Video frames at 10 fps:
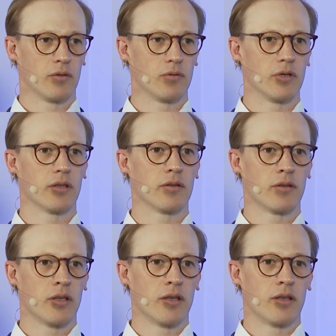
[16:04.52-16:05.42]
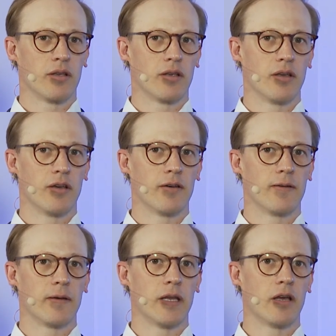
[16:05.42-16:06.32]
Right.
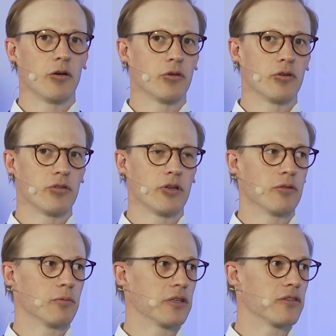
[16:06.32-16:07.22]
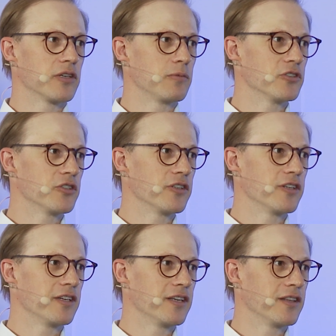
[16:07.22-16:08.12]
And now you're trying to make the same
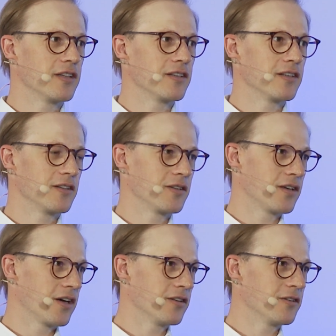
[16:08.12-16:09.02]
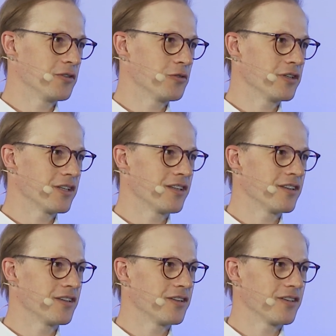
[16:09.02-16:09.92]
journey in the other Nordic
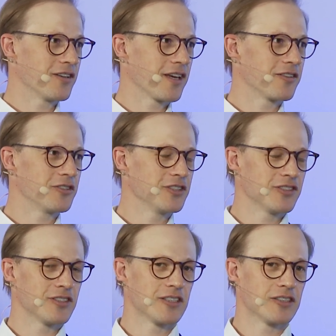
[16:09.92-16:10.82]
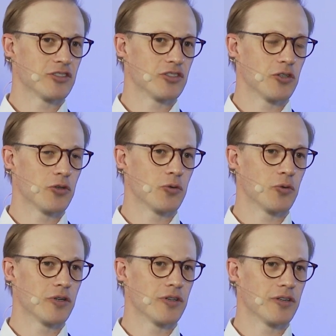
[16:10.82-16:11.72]
countries. So
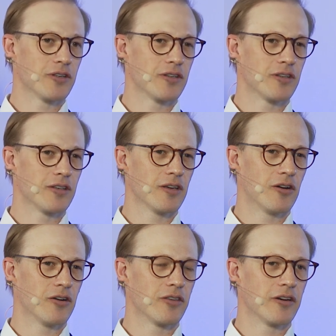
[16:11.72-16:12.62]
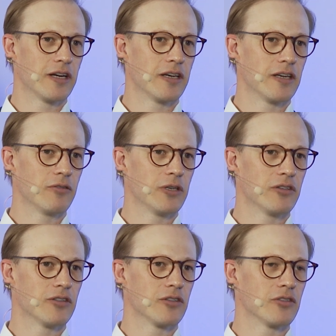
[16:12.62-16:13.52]
are there any
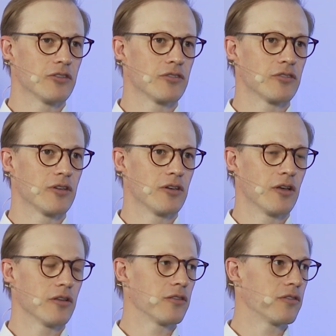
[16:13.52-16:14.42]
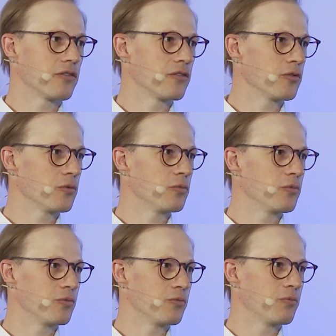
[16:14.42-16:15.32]
reasons not to
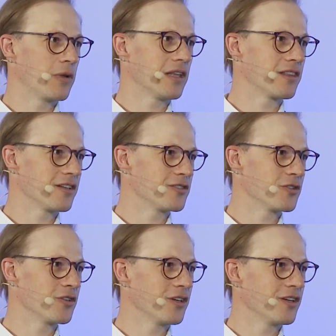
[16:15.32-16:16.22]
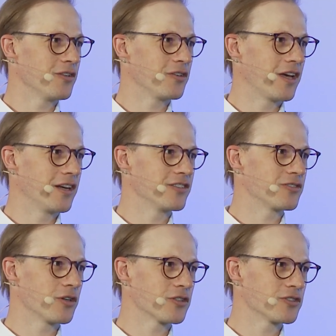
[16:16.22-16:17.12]
make that journey? Any
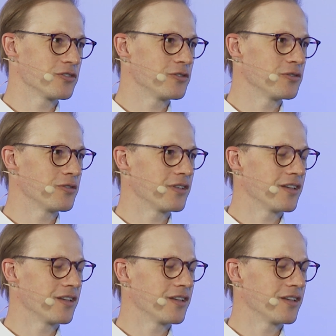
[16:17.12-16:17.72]
structural